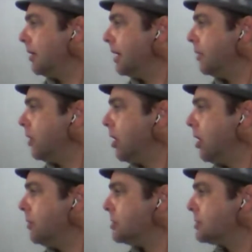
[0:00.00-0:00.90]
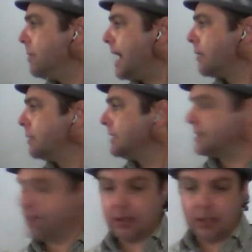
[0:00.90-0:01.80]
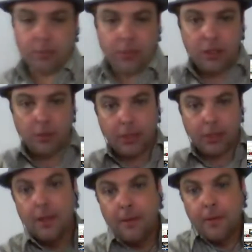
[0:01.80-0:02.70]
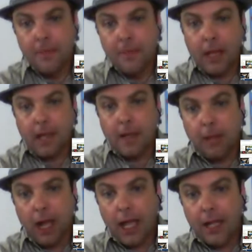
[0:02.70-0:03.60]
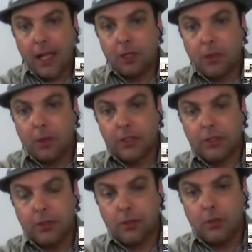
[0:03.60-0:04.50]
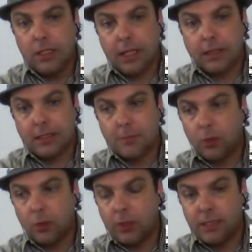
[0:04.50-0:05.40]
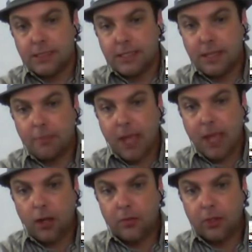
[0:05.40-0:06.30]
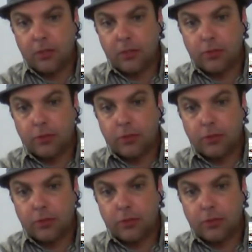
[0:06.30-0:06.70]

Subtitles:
All right, we're almost back with this other computer, but I am going to, at this point, step back over to